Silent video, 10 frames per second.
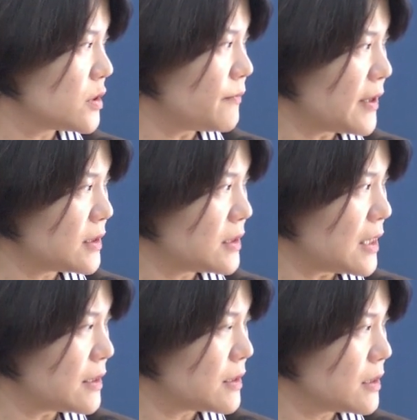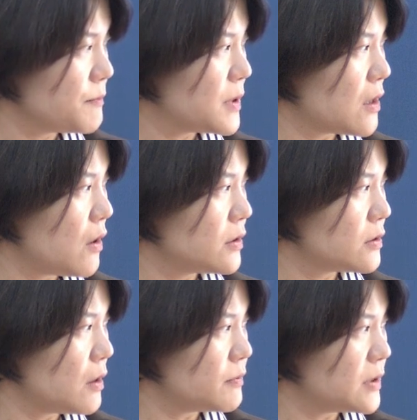be vaccinated
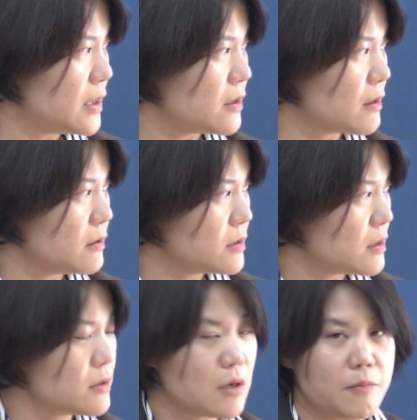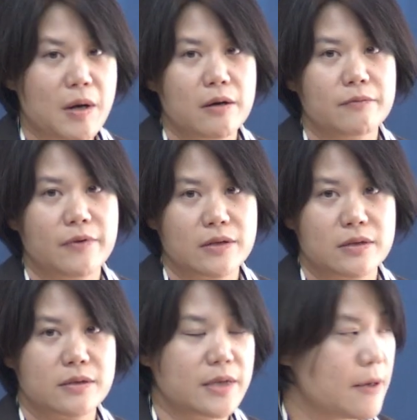because of their concerns about
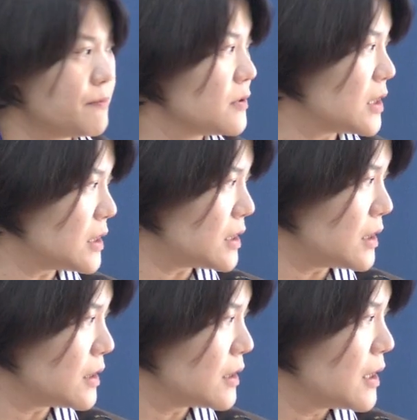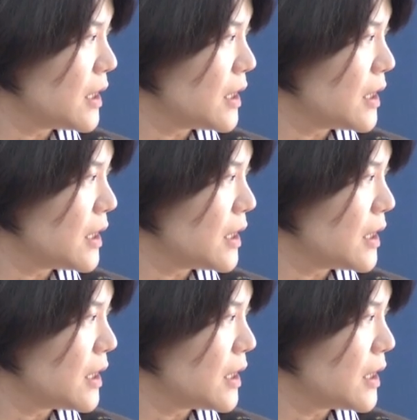vaccine safety